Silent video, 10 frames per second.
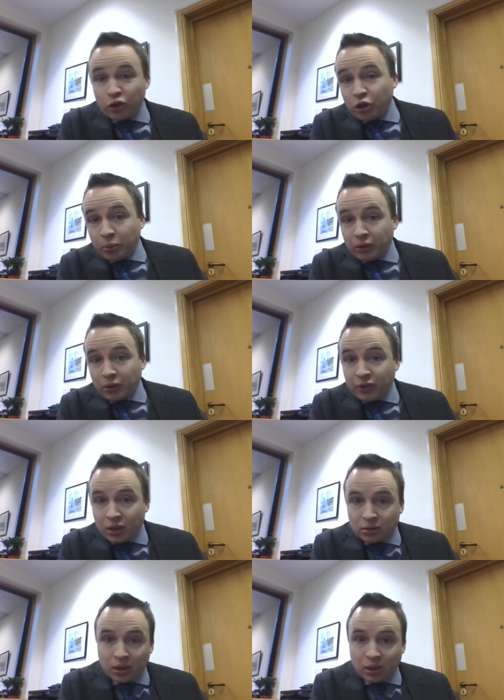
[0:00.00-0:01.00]
for a couple of
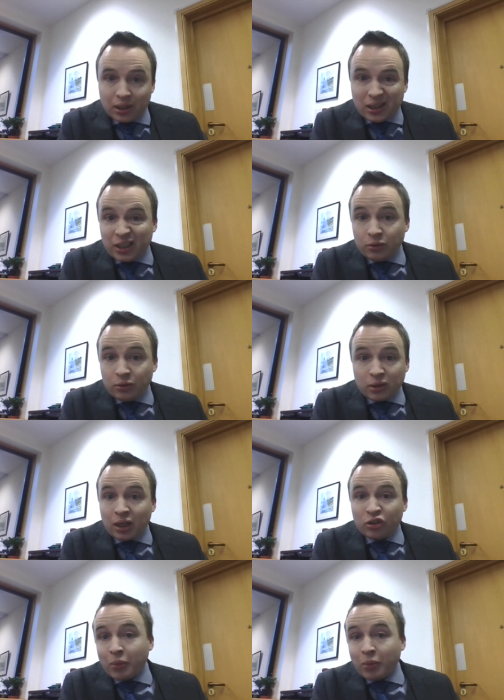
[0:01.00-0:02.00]
years, I
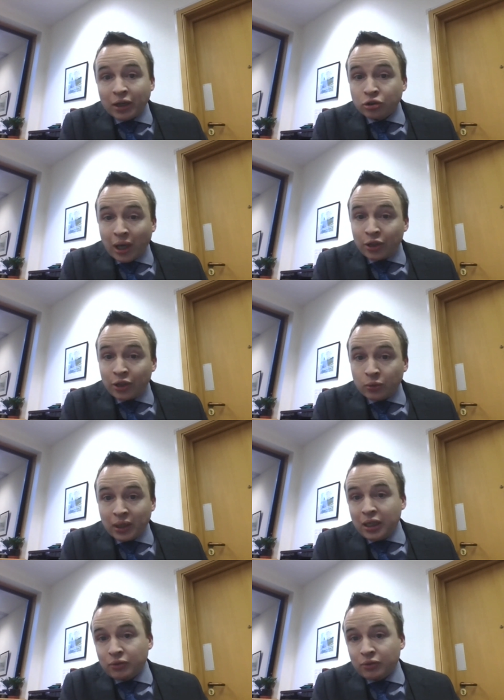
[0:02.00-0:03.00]
utilised some
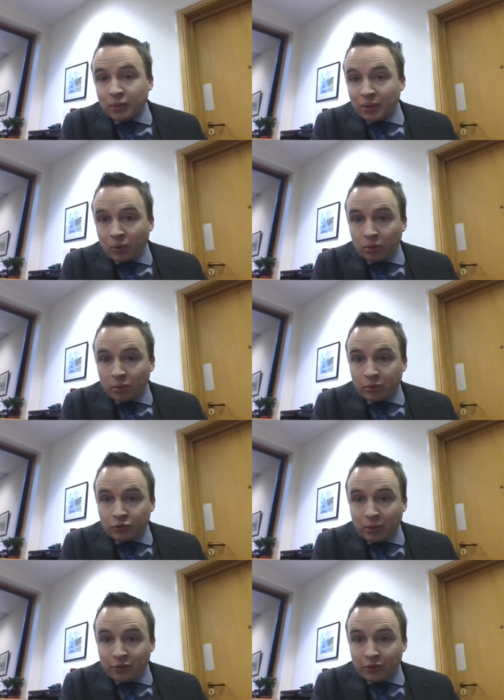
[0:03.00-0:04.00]
annual leave from my
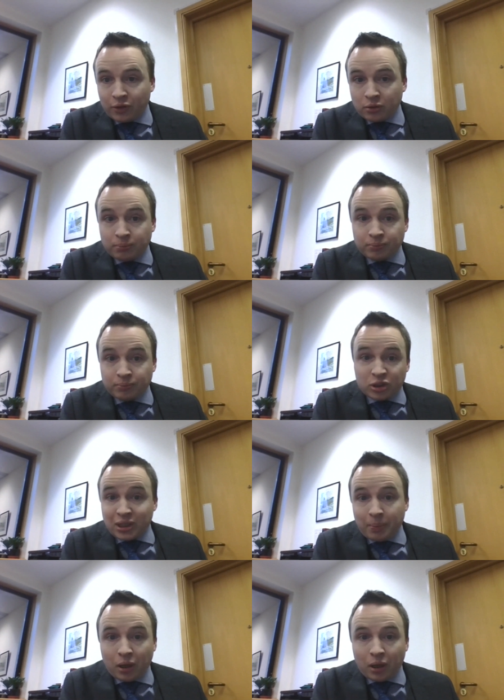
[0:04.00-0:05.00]
employment from my firm to
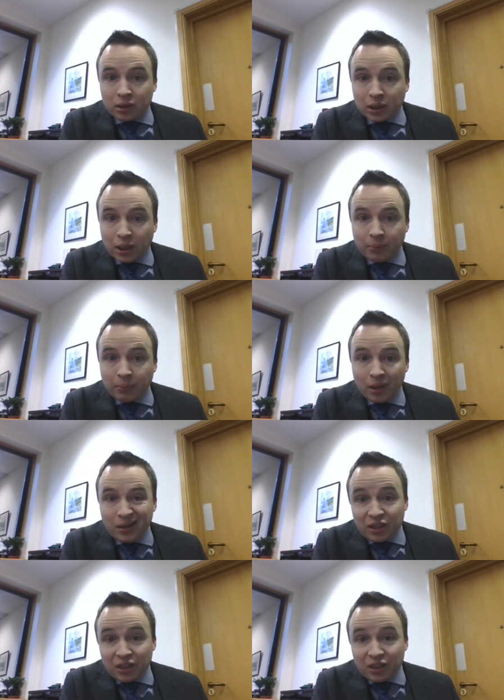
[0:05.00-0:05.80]
sit part-time.